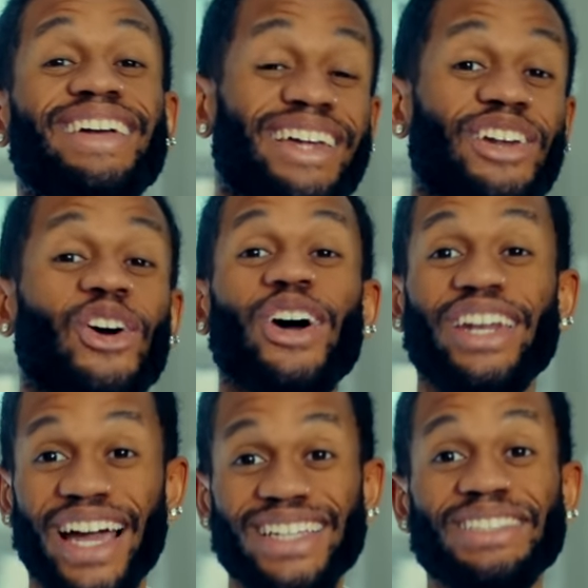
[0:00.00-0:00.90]
Get it all
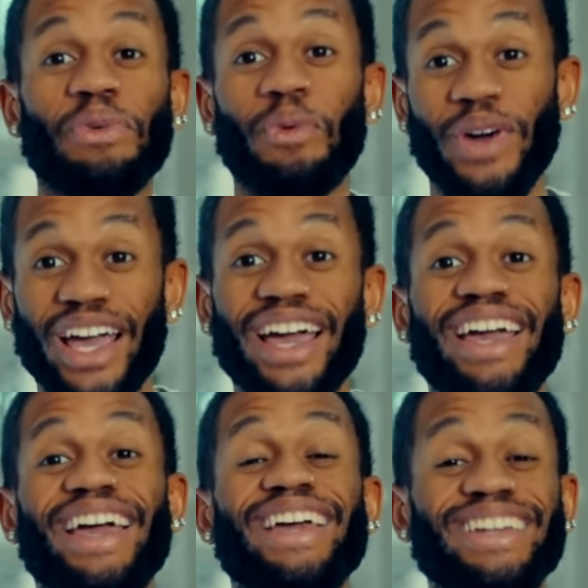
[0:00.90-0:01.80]
nice and wet.
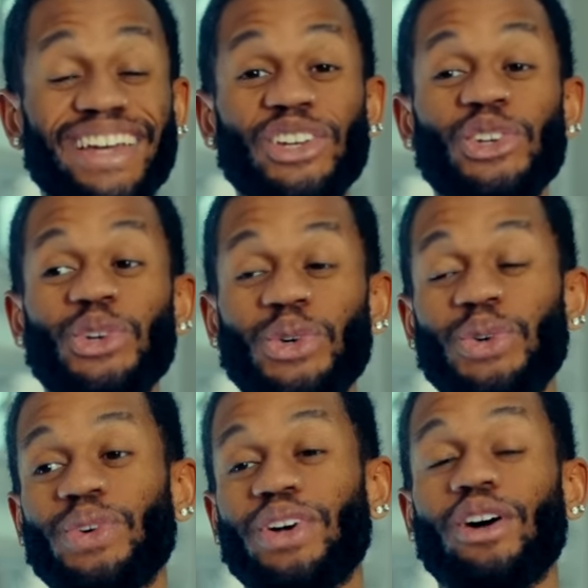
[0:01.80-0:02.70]
Then
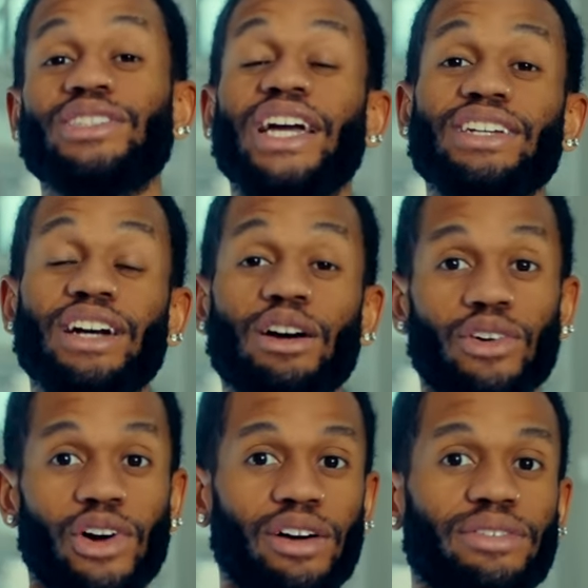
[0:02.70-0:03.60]
you gonna take the
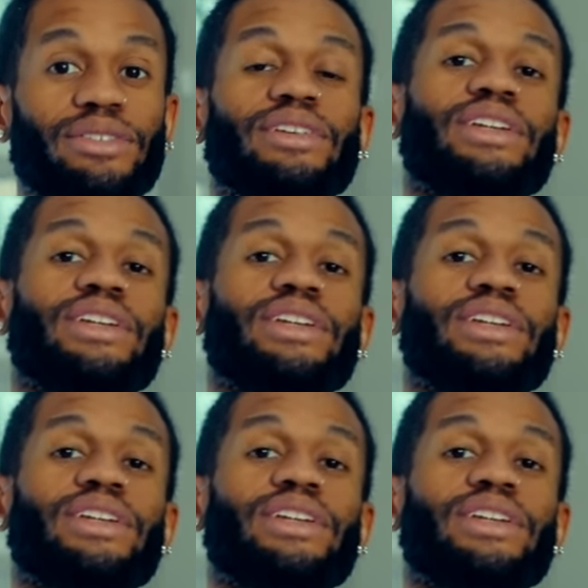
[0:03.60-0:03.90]
cover off.